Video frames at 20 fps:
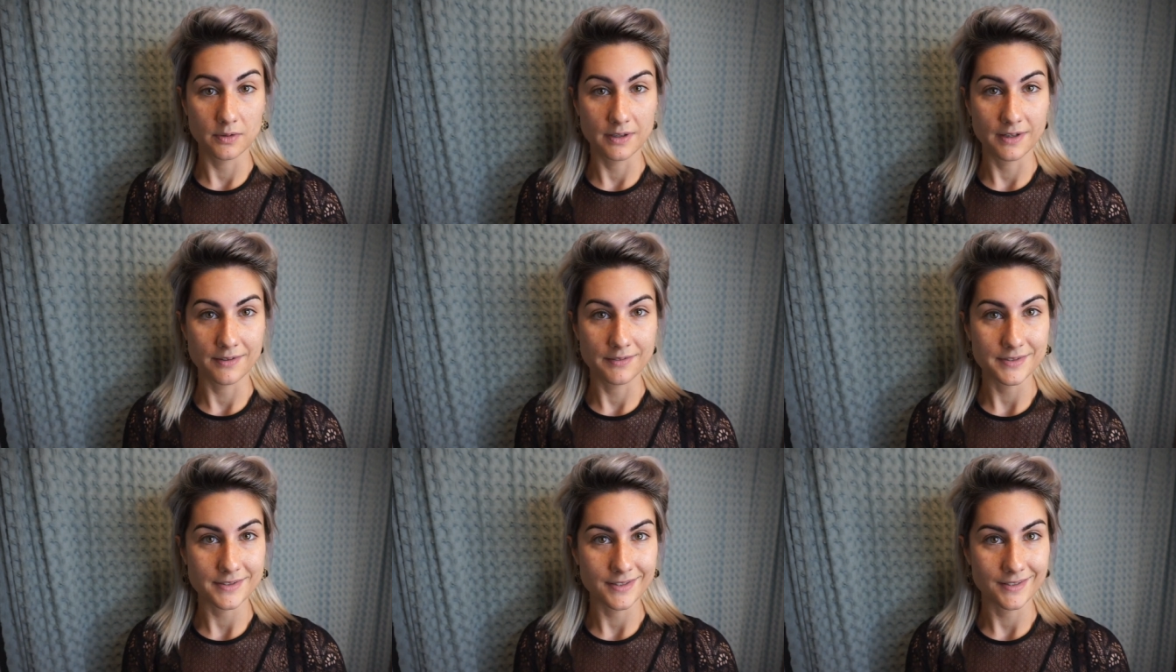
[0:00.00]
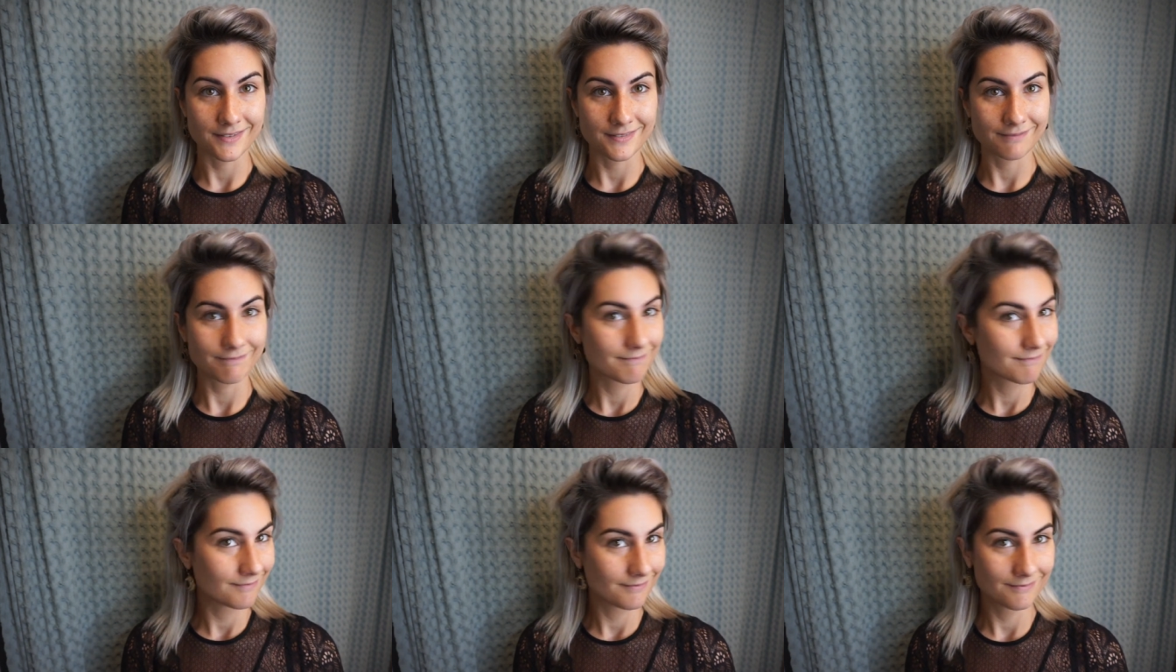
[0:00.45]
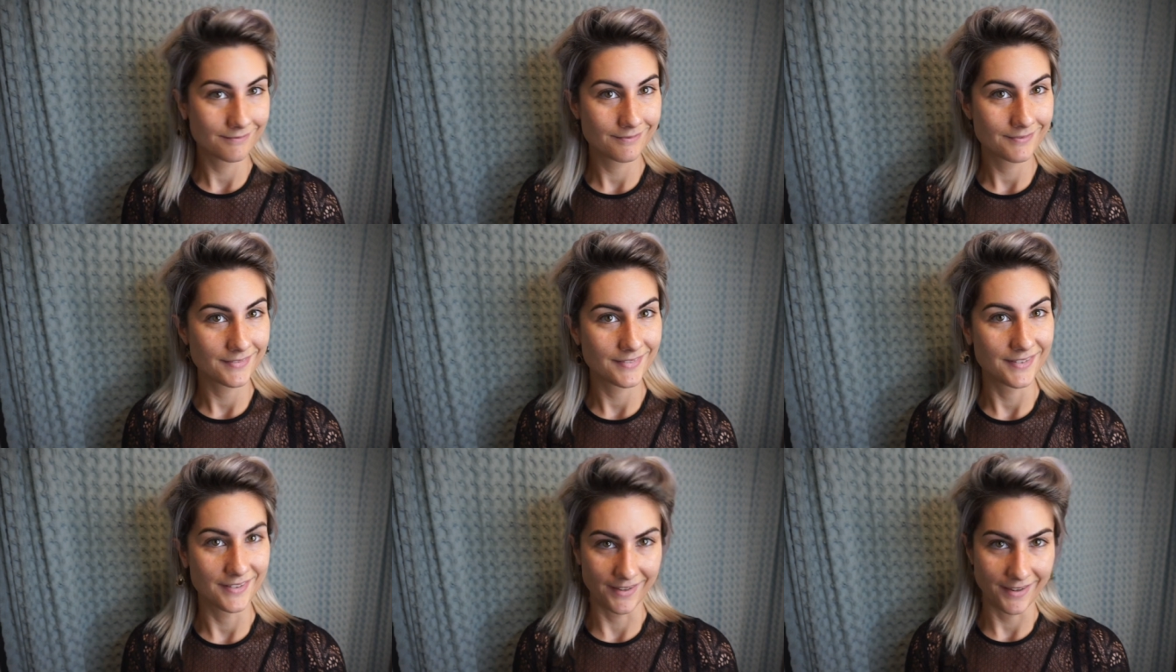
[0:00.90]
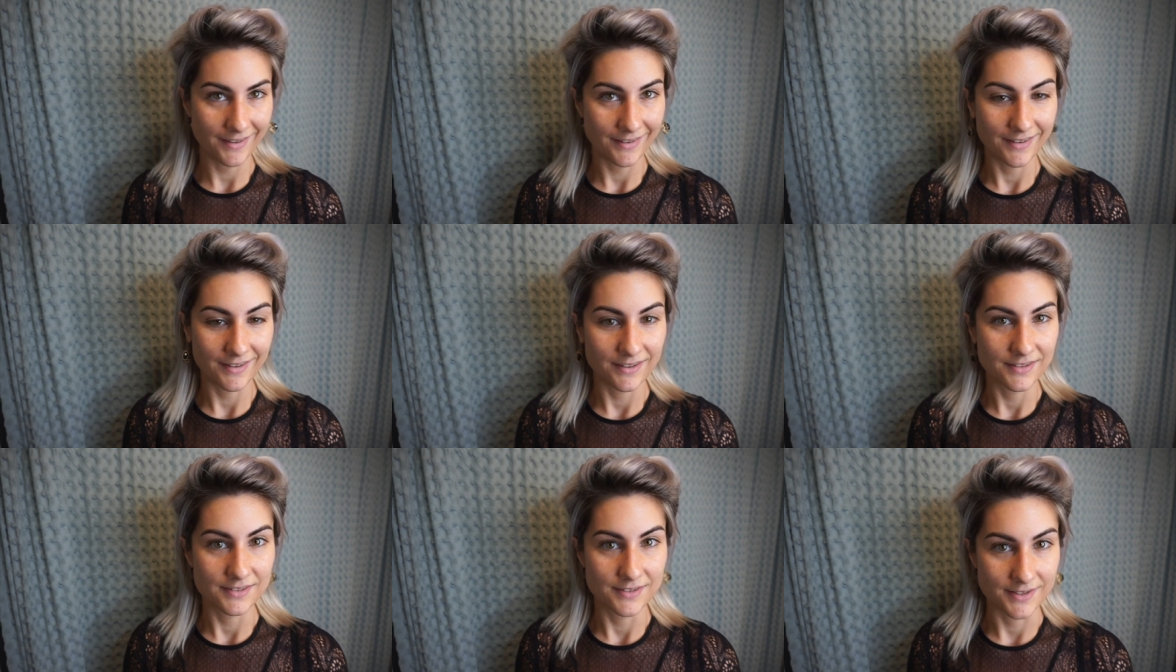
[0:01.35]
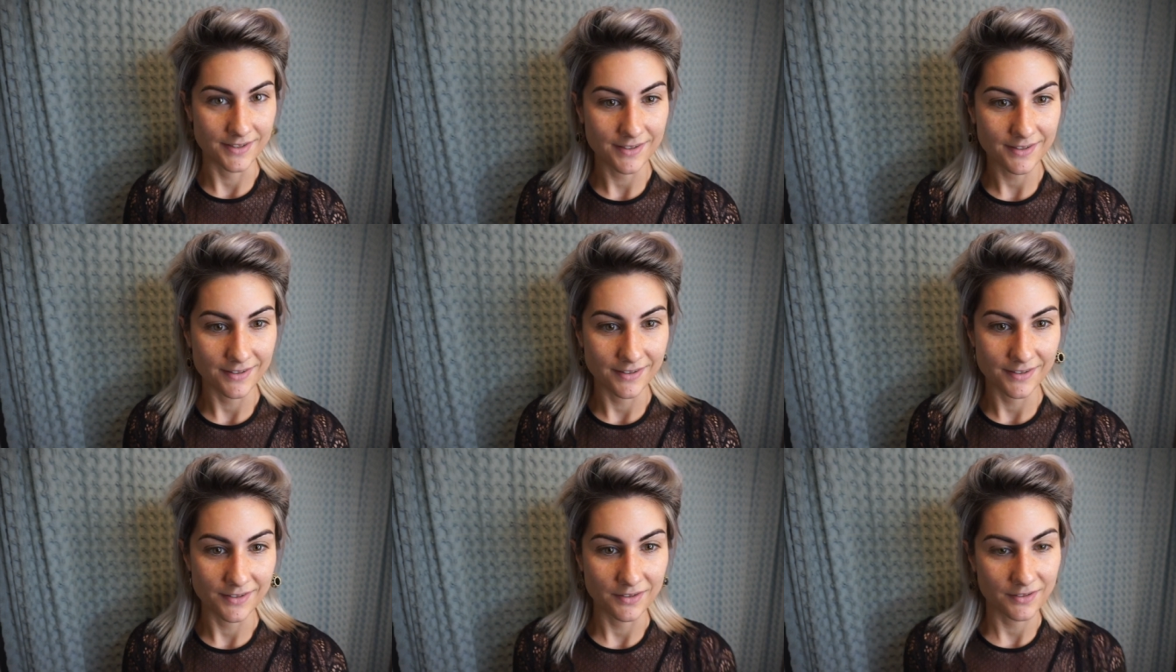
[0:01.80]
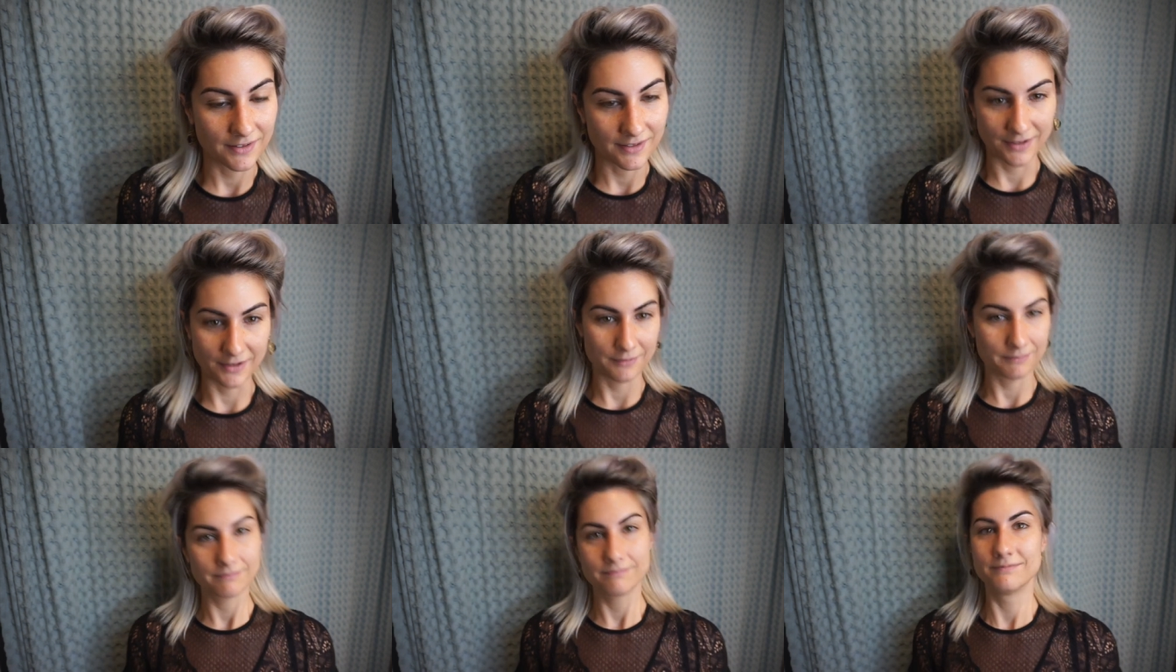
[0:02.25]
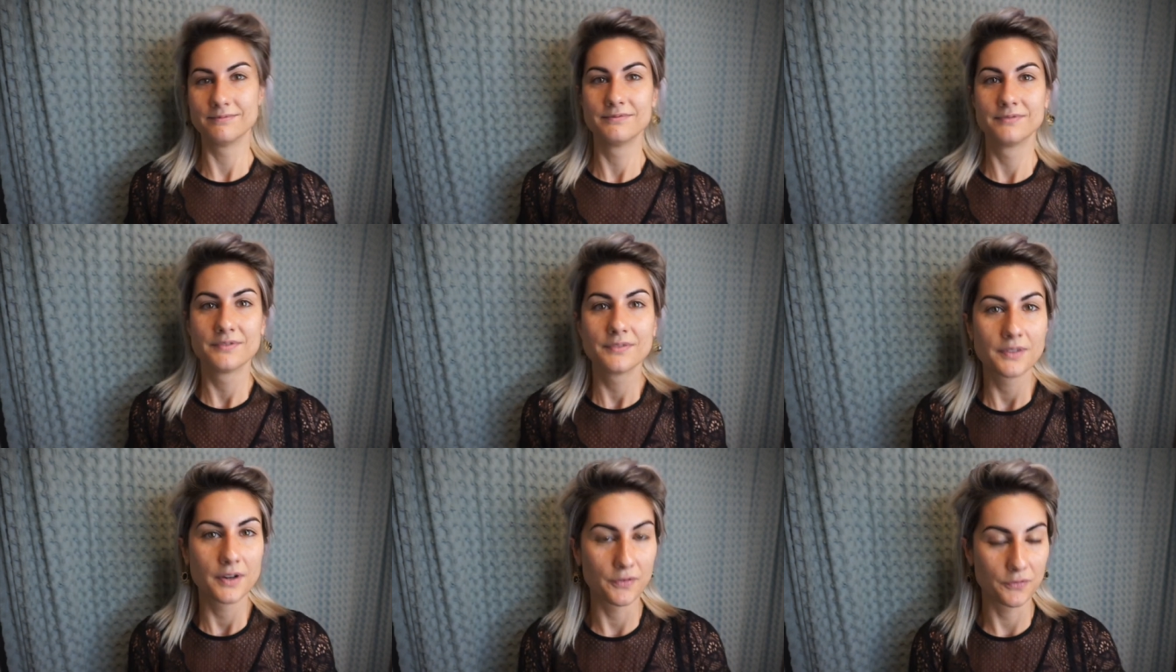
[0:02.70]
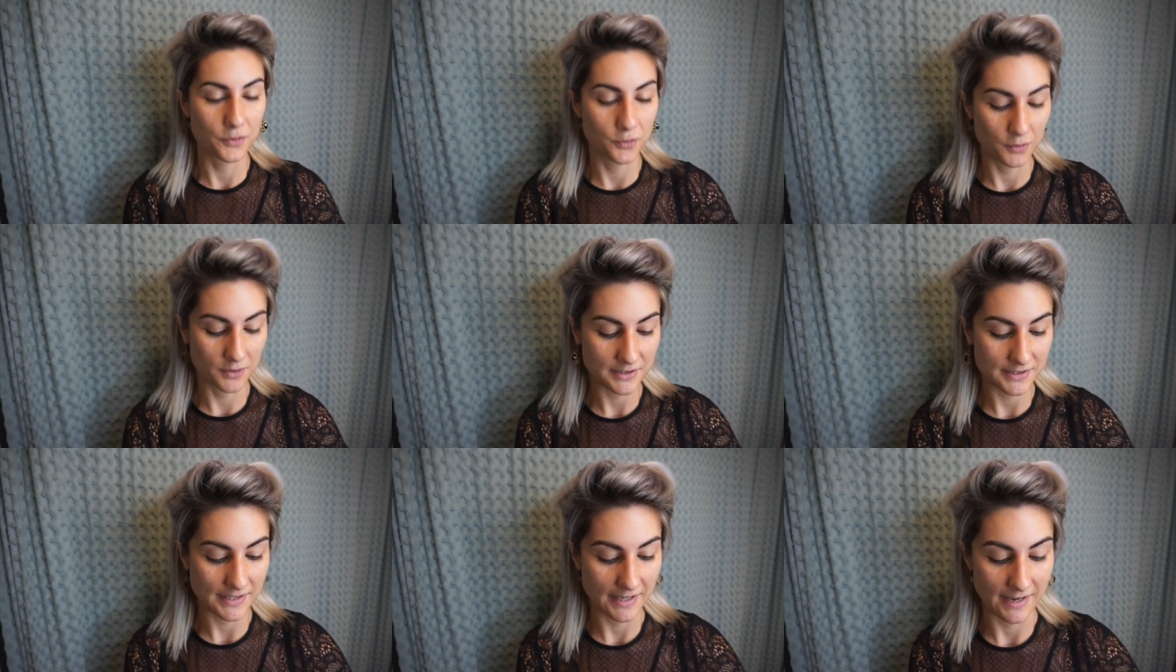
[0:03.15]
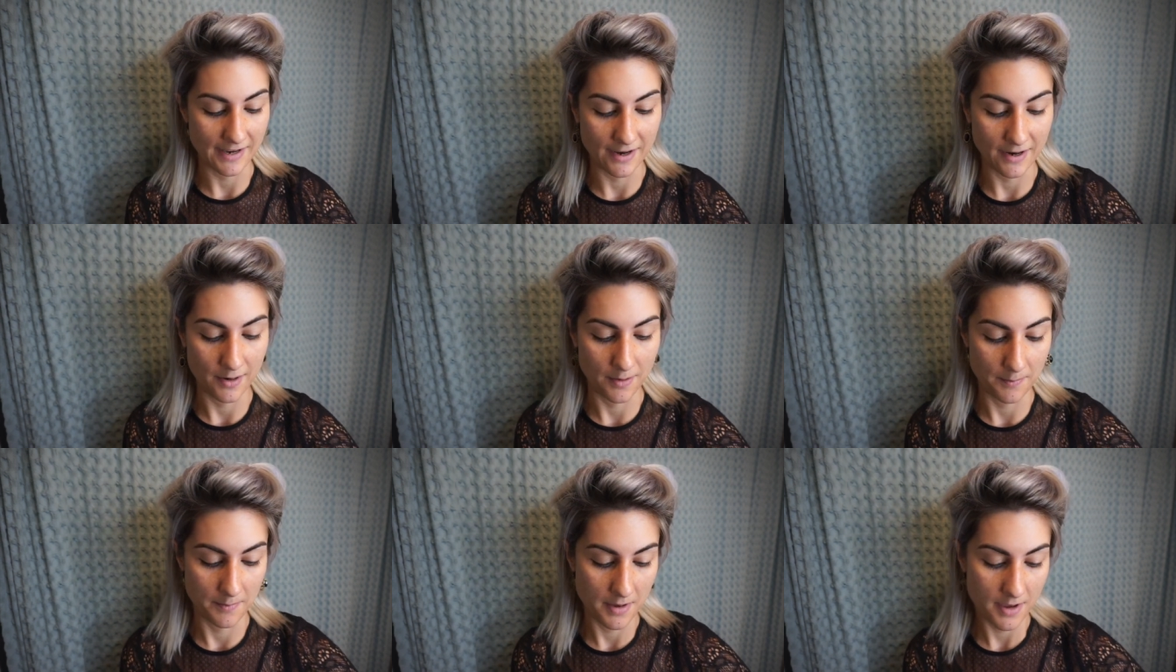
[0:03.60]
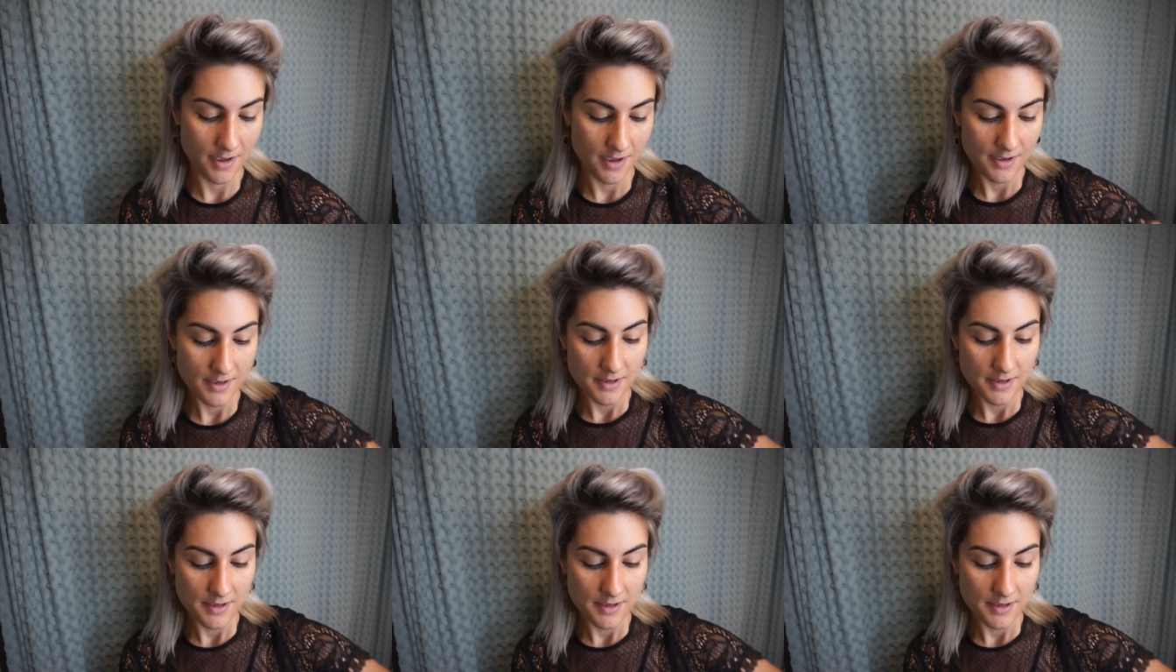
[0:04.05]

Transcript: And I was like, duh, like, of course I am.